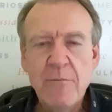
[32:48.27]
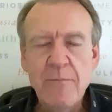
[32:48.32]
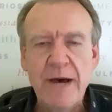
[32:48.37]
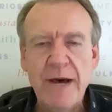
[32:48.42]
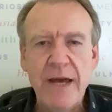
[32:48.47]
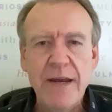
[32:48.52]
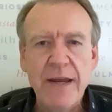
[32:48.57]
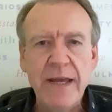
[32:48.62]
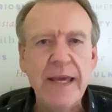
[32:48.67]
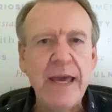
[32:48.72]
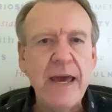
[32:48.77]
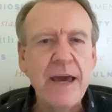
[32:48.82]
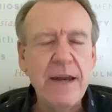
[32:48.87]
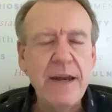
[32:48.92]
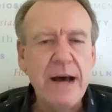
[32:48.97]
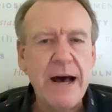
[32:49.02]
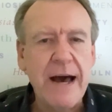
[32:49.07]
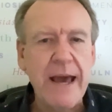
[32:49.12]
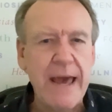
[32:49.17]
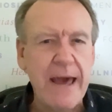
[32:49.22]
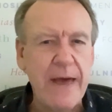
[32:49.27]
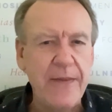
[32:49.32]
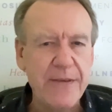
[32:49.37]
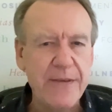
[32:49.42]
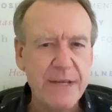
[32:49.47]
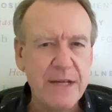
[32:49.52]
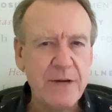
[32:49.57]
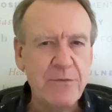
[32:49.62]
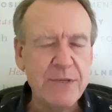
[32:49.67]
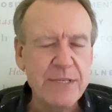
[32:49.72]
But again, I had
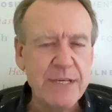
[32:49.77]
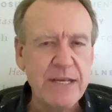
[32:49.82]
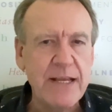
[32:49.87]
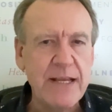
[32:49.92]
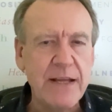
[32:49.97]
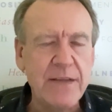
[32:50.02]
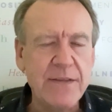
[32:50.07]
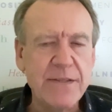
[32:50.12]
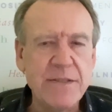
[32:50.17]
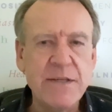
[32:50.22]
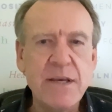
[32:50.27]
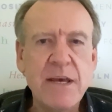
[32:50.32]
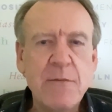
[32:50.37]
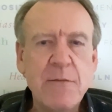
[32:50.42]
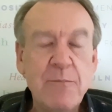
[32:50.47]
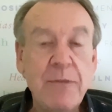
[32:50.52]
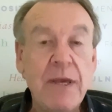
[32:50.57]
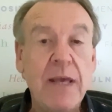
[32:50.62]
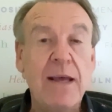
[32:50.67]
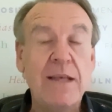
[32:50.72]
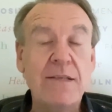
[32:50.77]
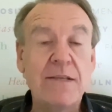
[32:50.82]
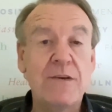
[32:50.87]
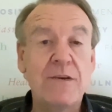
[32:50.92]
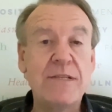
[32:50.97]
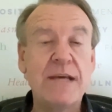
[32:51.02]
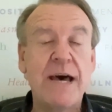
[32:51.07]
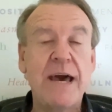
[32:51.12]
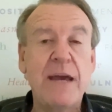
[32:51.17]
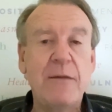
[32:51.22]
this inner resilience. It's
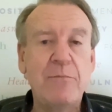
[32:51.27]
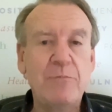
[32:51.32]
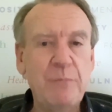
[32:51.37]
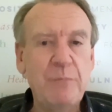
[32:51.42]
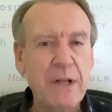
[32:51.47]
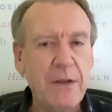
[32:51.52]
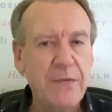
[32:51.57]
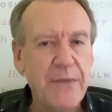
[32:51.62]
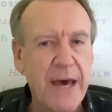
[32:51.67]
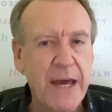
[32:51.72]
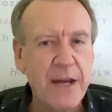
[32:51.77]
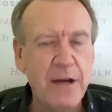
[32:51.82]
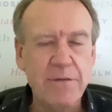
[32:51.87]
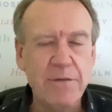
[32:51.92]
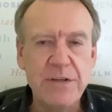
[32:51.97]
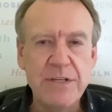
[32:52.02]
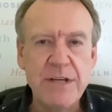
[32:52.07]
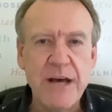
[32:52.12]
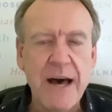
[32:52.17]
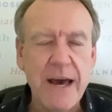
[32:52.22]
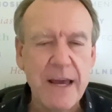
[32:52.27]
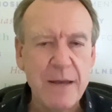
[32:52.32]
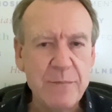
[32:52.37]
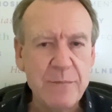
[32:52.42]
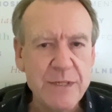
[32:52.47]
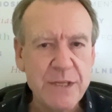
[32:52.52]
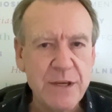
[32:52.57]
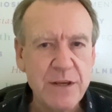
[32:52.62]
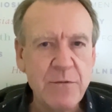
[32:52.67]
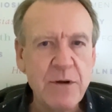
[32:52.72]
because I had built that over time.
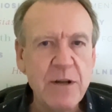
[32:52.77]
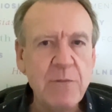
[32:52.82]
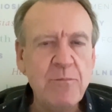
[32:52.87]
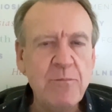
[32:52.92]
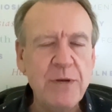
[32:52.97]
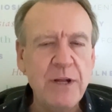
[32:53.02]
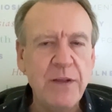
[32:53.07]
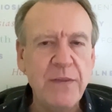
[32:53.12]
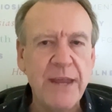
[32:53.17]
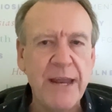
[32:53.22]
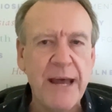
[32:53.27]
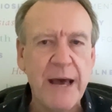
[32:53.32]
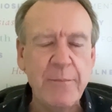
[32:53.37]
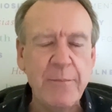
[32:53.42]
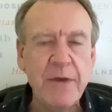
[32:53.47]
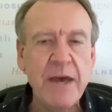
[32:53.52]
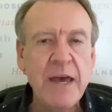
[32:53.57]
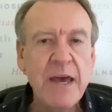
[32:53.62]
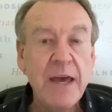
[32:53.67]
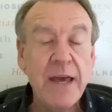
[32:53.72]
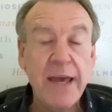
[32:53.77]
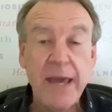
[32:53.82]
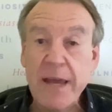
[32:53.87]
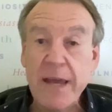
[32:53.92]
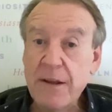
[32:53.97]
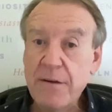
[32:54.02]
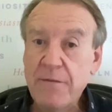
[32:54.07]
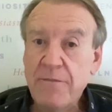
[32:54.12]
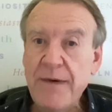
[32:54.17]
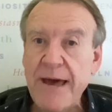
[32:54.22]
So you want to build that up in
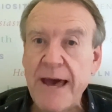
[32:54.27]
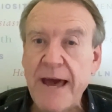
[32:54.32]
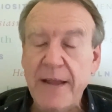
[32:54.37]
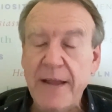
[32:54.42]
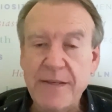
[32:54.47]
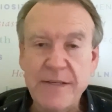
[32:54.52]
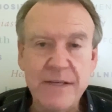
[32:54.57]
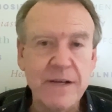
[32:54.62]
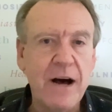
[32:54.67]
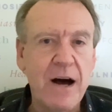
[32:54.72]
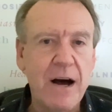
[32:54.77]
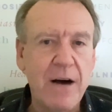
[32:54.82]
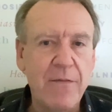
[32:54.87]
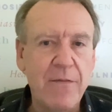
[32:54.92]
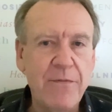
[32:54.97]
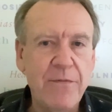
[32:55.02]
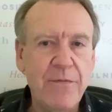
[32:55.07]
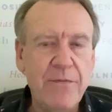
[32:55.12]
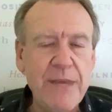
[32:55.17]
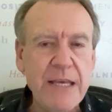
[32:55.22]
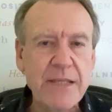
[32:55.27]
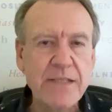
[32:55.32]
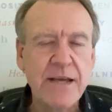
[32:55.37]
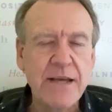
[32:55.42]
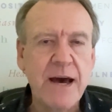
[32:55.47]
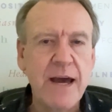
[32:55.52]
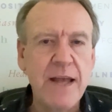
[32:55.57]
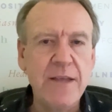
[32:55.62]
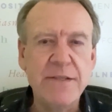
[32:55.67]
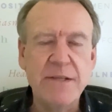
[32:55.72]
advance of these
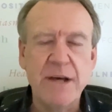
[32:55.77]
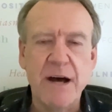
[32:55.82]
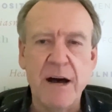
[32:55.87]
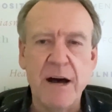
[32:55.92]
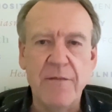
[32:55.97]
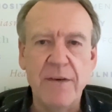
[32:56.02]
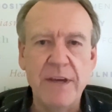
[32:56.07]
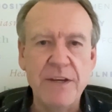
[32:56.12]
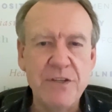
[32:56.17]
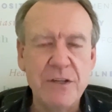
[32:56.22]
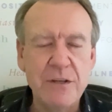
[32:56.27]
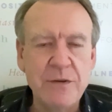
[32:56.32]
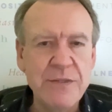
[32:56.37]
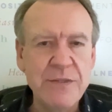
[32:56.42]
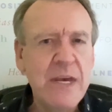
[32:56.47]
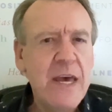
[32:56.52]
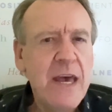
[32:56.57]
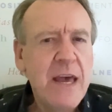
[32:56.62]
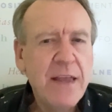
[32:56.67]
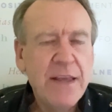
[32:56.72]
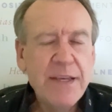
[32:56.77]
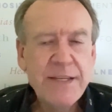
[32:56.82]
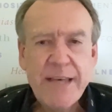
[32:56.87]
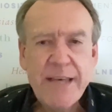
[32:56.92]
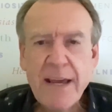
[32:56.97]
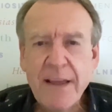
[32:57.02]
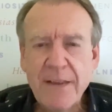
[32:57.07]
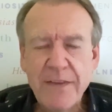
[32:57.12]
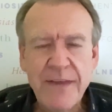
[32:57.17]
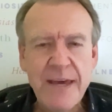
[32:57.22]
kinds of issues. The
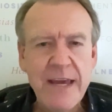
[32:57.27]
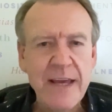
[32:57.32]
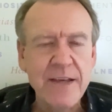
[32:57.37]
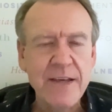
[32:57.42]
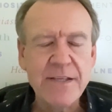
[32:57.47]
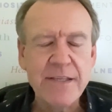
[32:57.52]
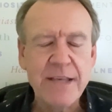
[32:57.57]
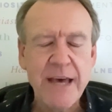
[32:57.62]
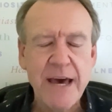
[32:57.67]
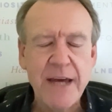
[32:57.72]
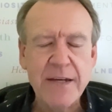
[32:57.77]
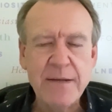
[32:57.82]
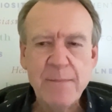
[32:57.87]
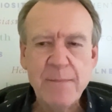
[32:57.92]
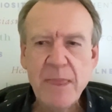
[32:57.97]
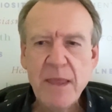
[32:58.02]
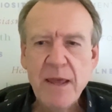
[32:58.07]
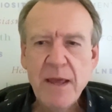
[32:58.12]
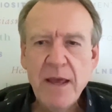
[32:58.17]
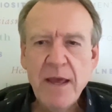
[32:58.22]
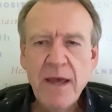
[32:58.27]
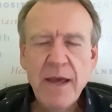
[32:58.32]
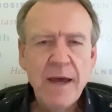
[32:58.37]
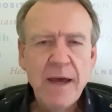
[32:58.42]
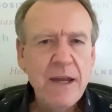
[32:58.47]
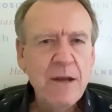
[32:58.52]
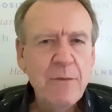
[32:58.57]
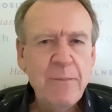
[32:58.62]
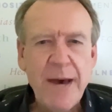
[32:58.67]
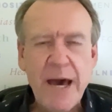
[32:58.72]
second thing is that,
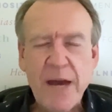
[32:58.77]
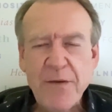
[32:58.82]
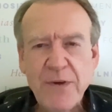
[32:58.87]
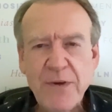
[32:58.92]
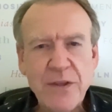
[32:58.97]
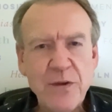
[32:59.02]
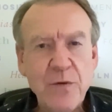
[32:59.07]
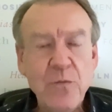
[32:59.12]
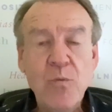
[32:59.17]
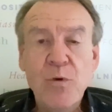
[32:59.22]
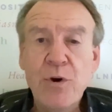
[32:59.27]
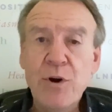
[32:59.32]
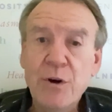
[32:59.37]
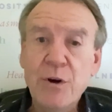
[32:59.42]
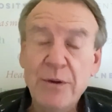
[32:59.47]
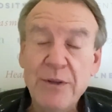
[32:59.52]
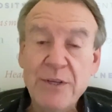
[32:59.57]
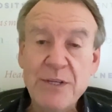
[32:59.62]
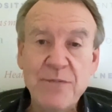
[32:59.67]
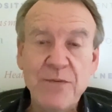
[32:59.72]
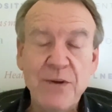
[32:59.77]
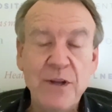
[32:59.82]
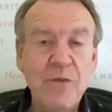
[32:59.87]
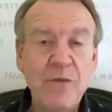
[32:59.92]
Patrick, the world is full